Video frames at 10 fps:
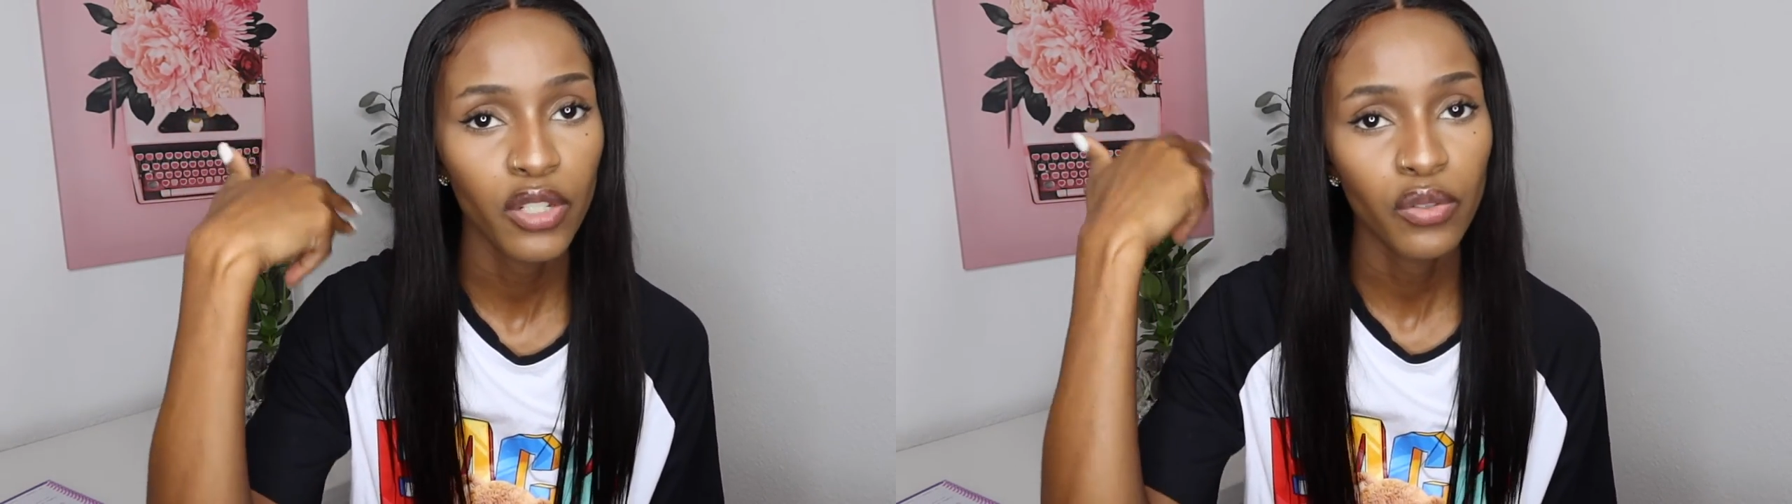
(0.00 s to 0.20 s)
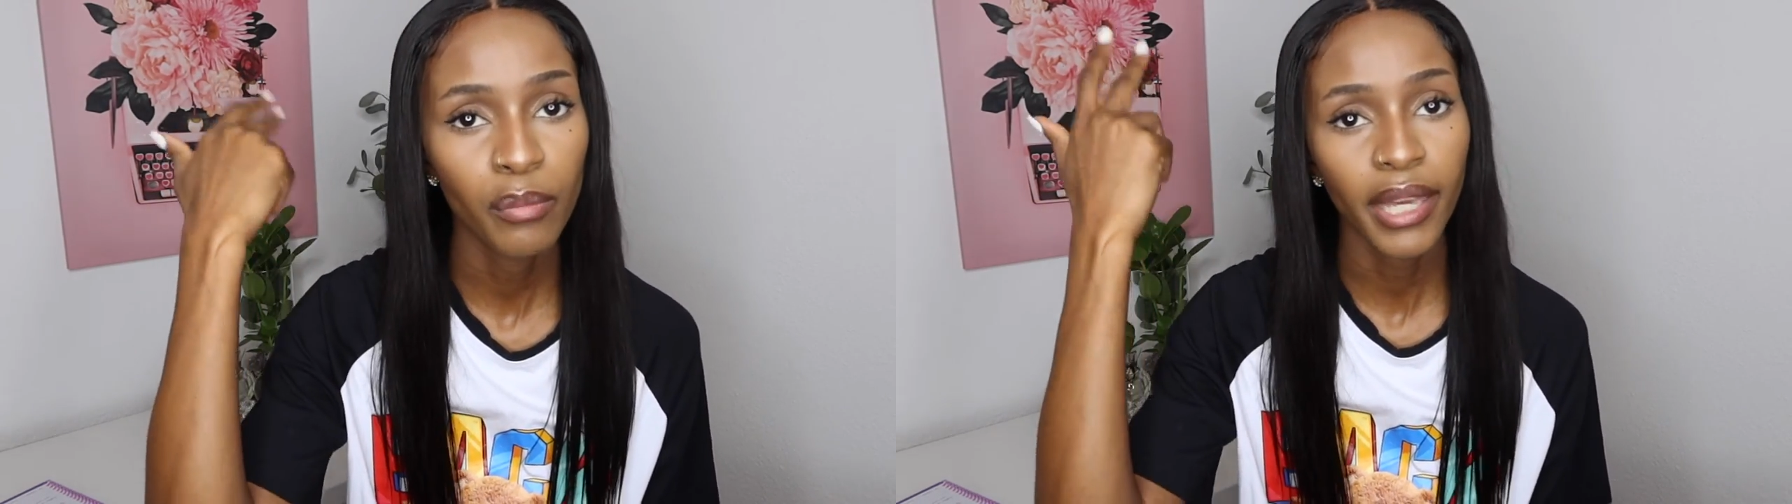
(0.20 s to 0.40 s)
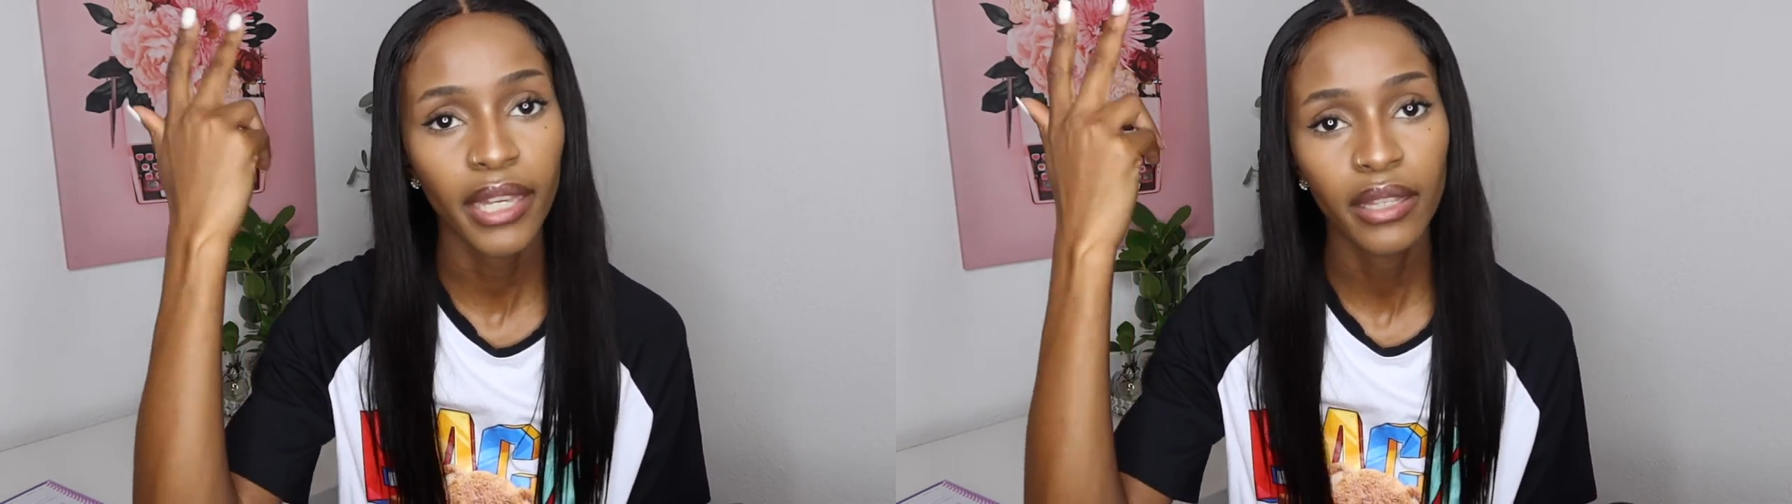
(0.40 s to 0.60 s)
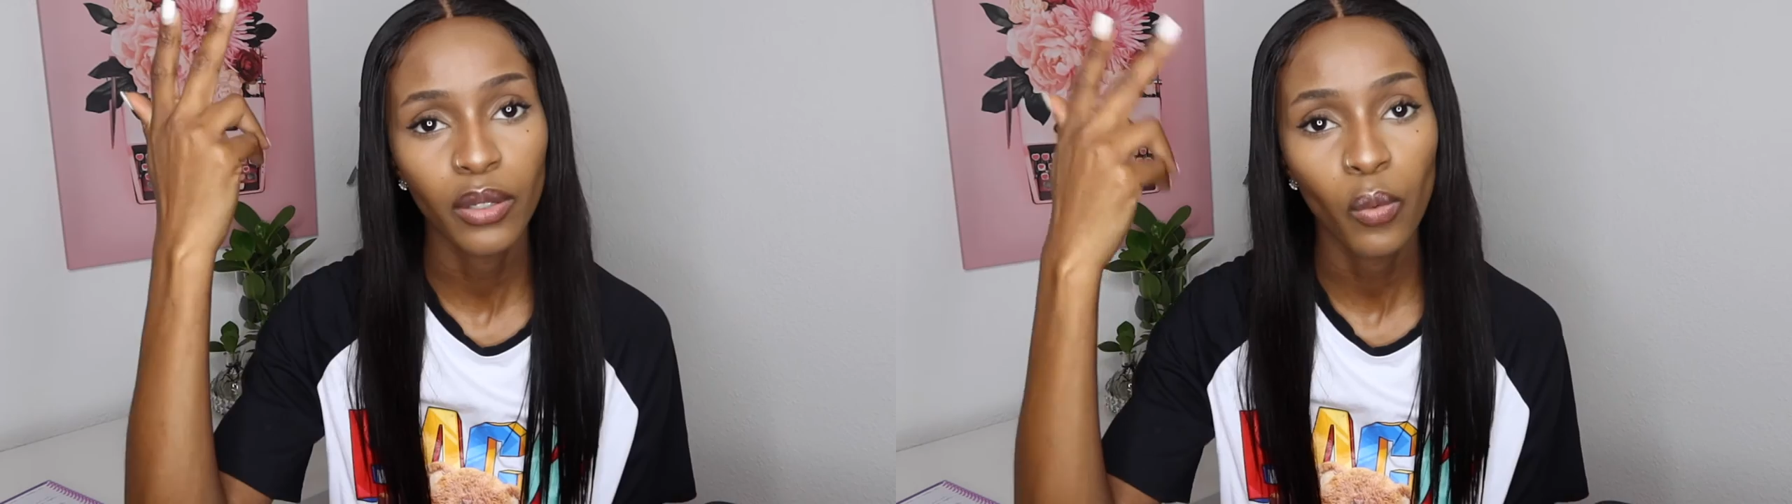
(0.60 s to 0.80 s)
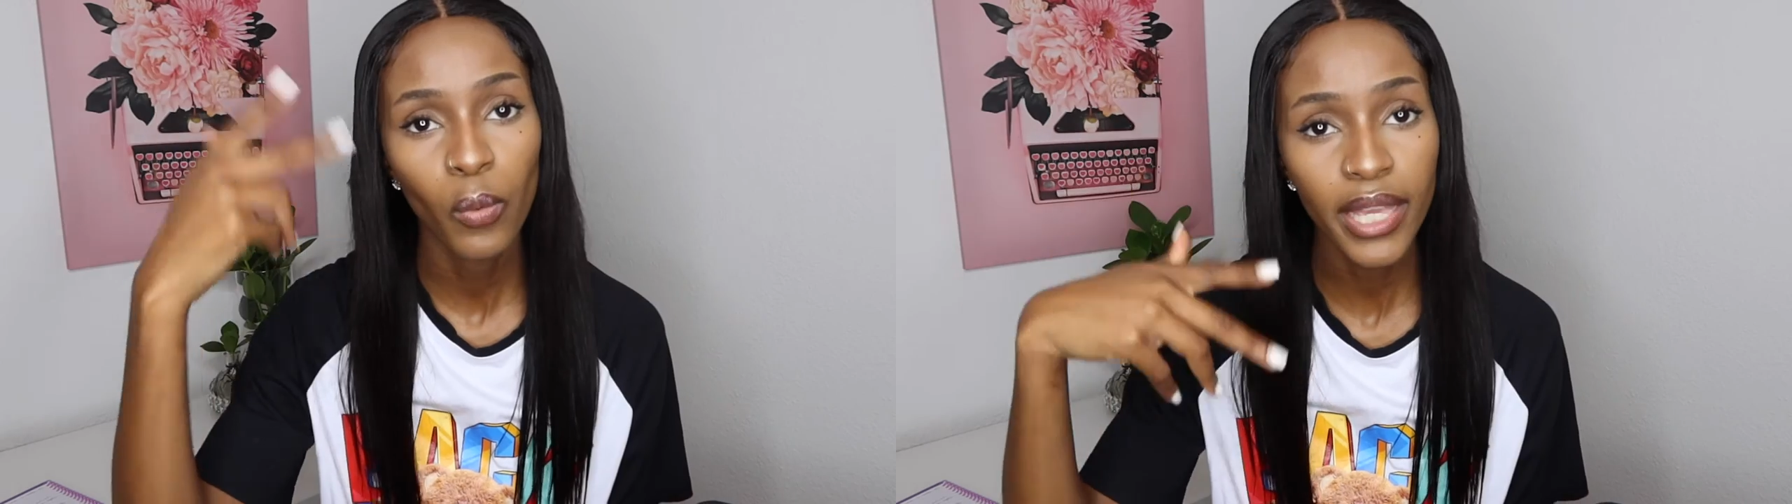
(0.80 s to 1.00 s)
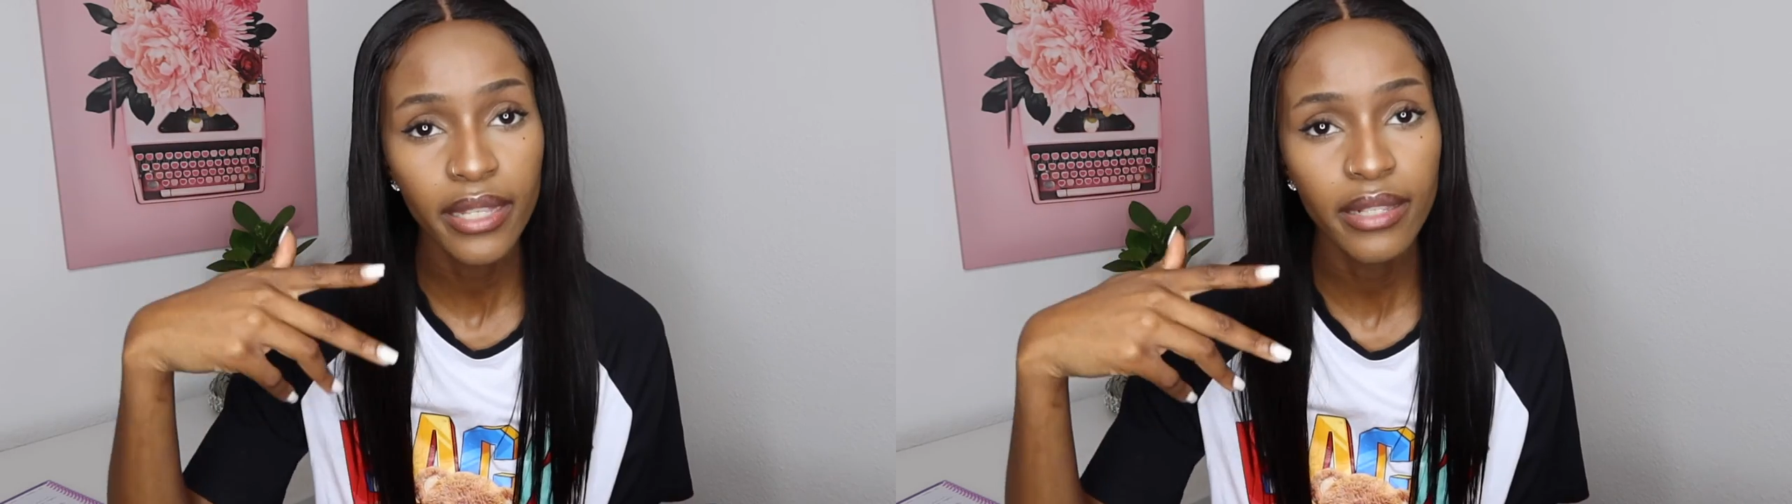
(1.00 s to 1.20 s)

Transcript: to make the wig,